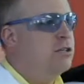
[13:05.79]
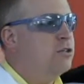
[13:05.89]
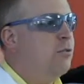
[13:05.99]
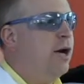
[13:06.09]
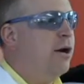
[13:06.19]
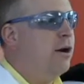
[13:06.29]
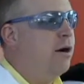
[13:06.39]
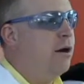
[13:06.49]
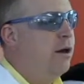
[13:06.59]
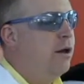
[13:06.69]

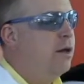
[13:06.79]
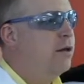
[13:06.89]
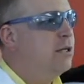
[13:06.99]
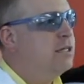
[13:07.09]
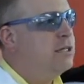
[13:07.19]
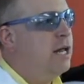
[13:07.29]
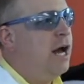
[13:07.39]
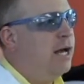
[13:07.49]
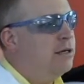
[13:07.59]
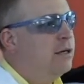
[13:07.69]
sweater that's
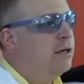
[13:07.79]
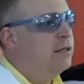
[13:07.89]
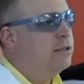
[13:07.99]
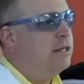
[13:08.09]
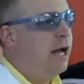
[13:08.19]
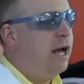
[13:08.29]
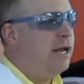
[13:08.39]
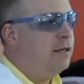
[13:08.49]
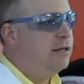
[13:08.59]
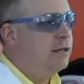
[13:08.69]
not
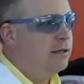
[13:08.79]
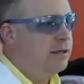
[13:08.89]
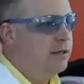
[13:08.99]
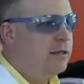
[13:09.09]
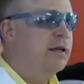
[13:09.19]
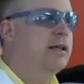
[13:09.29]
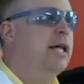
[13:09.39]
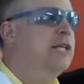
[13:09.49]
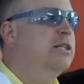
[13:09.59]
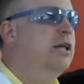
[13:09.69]
tight,
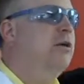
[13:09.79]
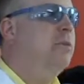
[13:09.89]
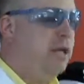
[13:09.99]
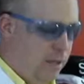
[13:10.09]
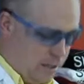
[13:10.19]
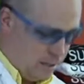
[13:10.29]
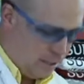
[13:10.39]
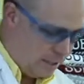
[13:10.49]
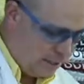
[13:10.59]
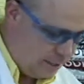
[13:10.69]
that's going to be
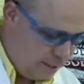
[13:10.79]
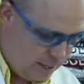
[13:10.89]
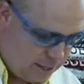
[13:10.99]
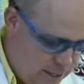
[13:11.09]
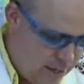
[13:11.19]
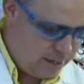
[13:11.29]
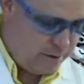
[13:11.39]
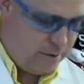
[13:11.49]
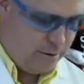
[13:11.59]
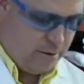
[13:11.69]
a, a
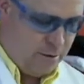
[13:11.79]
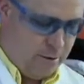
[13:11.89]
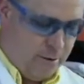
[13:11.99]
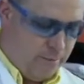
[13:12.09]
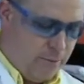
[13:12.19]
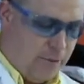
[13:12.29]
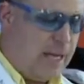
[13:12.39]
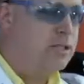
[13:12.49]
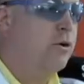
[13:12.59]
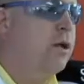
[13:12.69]
uh,
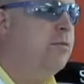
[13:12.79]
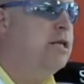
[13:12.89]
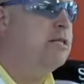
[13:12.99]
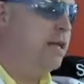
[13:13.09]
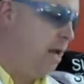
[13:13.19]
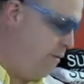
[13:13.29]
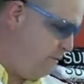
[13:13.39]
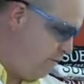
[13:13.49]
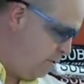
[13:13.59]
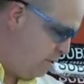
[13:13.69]
that's going to be safe.